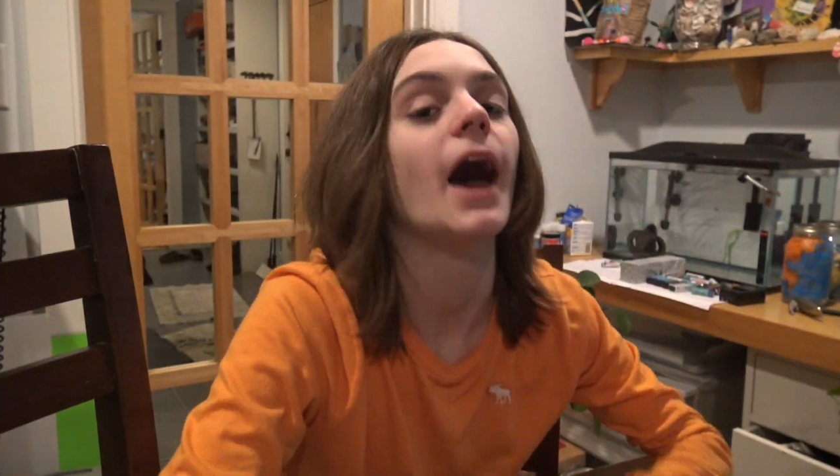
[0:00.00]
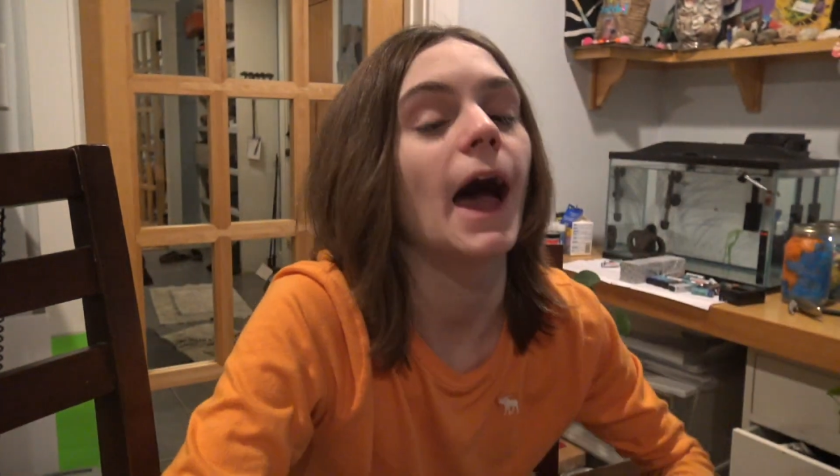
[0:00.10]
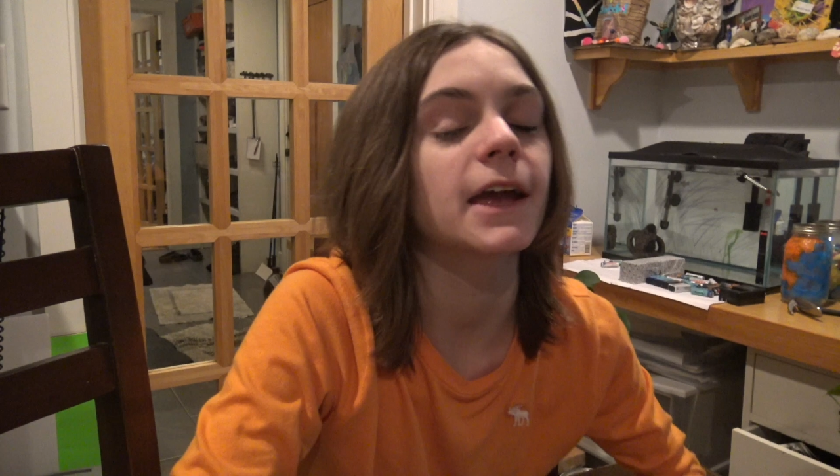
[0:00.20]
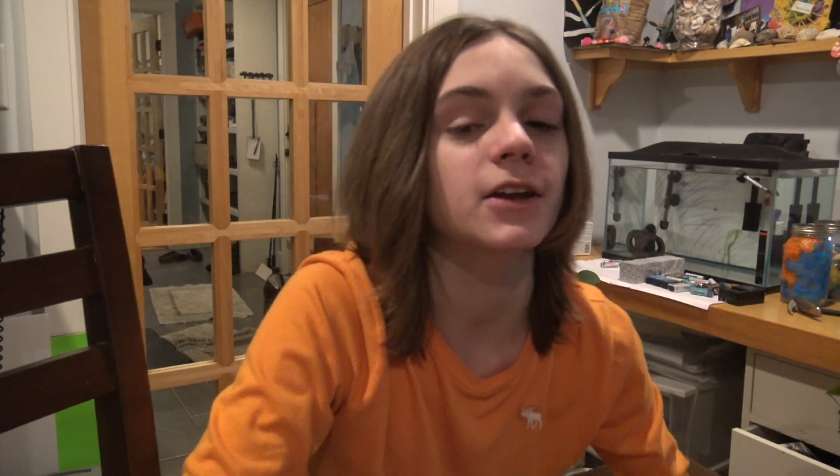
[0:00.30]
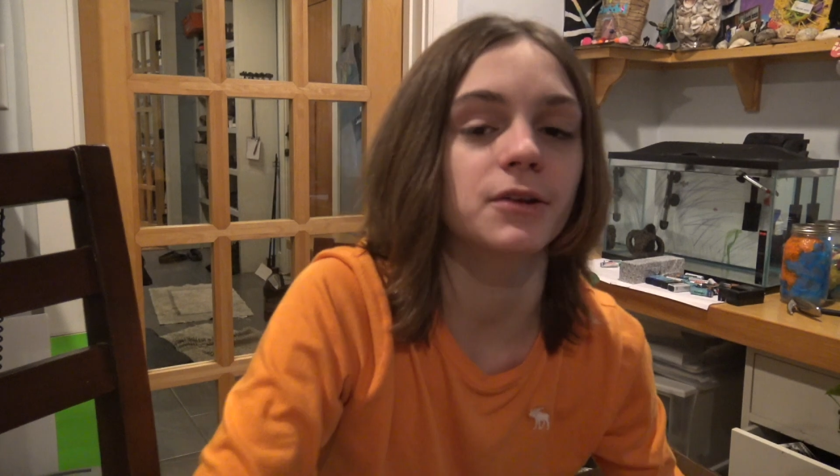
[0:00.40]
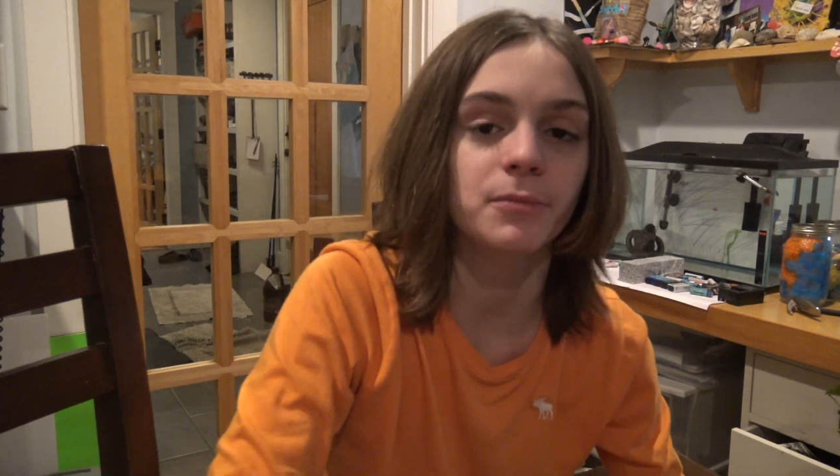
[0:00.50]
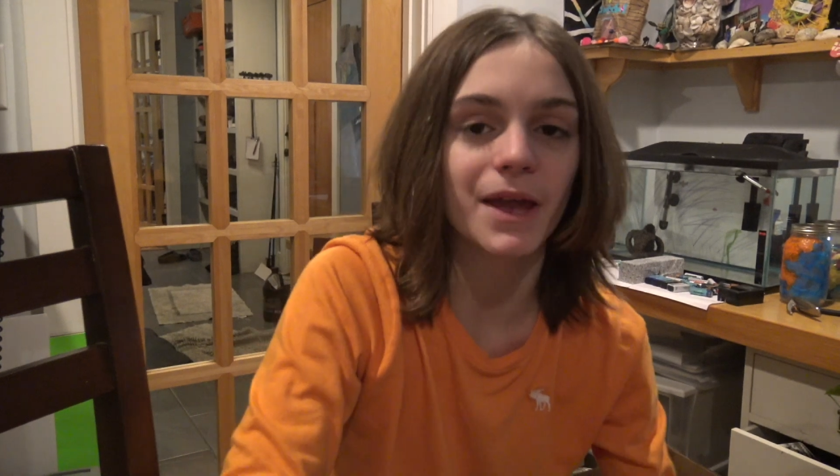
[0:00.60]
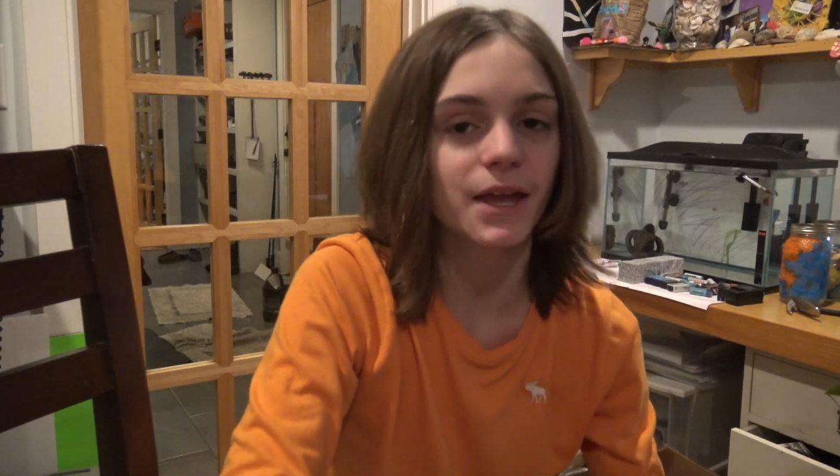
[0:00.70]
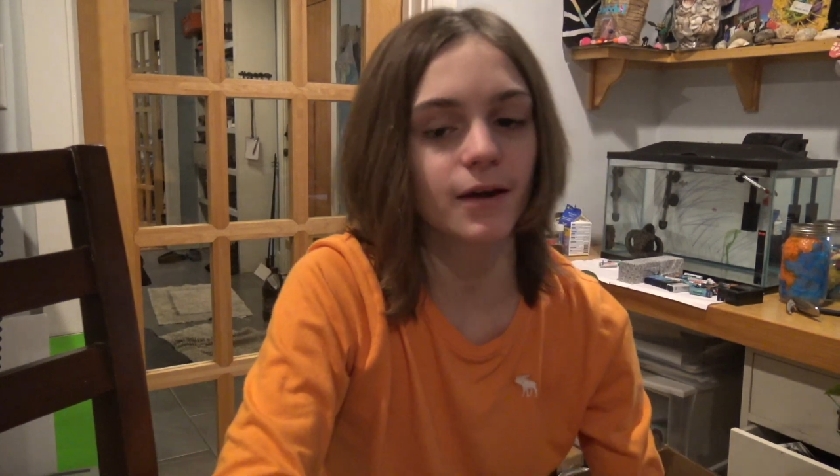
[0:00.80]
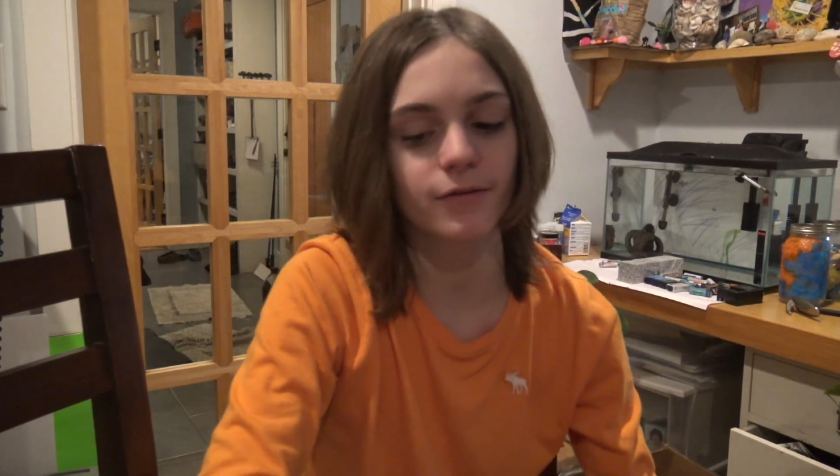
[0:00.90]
I could make